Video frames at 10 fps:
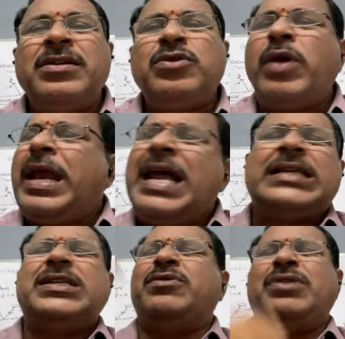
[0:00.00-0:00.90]
So
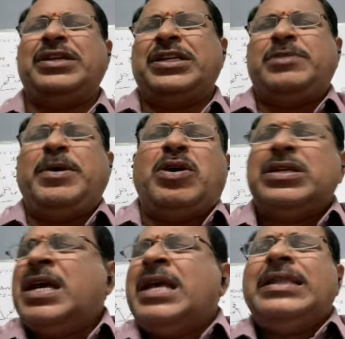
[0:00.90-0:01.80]
elastic collisions,
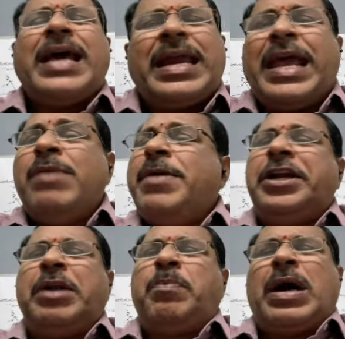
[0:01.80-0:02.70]
because they are
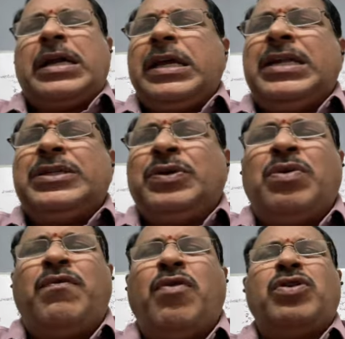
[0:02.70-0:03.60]
elementary particles,
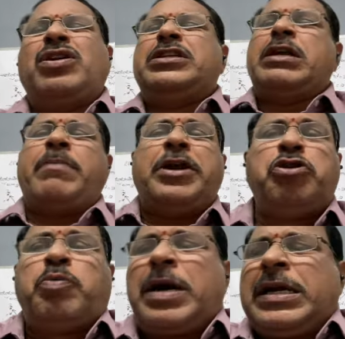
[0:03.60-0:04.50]
photons are
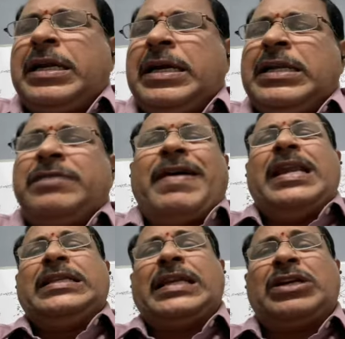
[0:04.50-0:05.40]
minute particles,
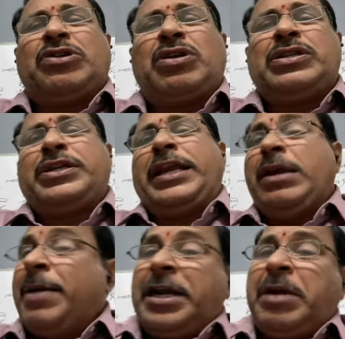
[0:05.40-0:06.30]
valence electrons are
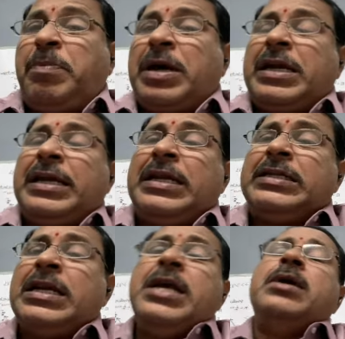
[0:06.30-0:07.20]
elementary
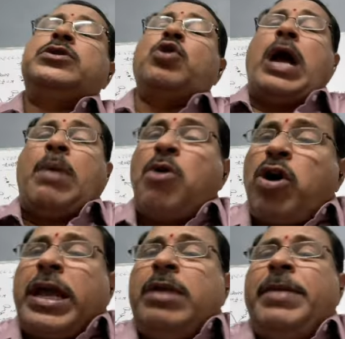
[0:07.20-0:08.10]
particles. So
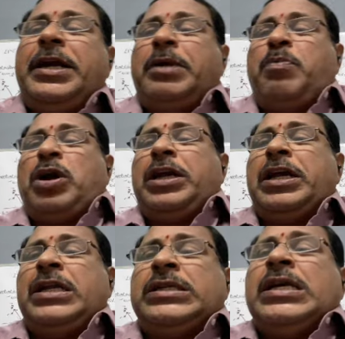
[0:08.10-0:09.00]
among elementary
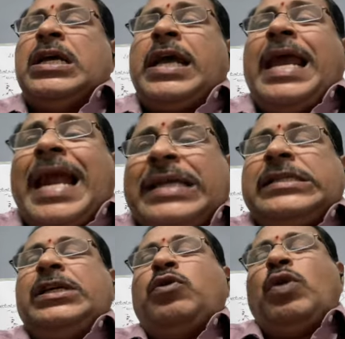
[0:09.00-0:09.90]
particles,
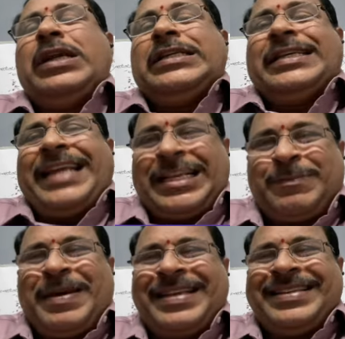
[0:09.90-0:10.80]
elastic collision
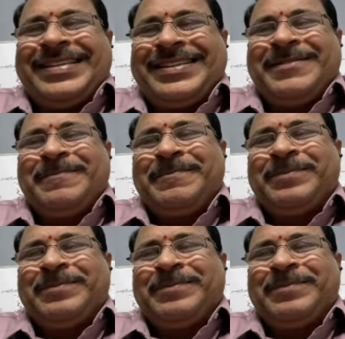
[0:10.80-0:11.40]
takes place.